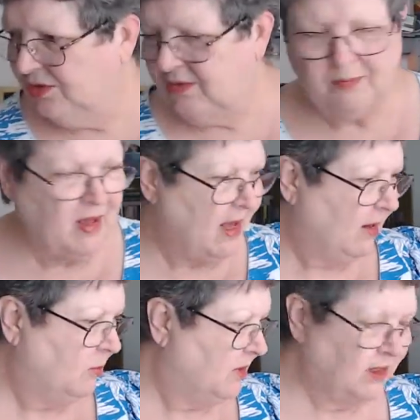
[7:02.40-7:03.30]
the bag.
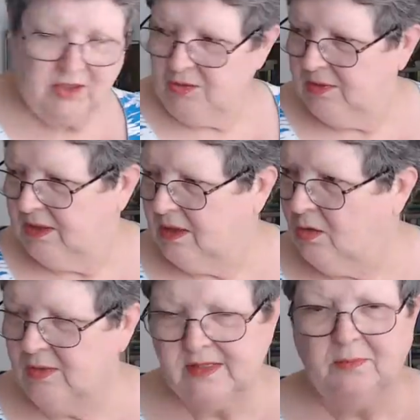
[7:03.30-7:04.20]
What did I do with it? Oh,
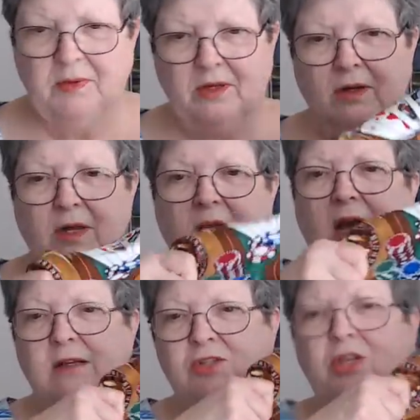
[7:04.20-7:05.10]
it's up here.
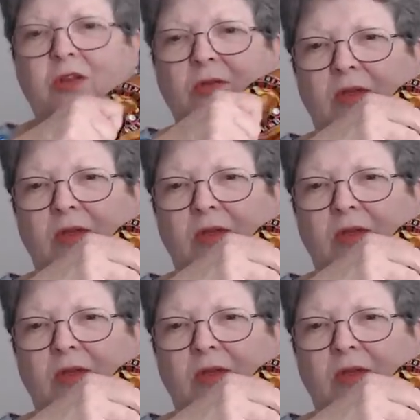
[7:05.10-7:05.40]
I'll show you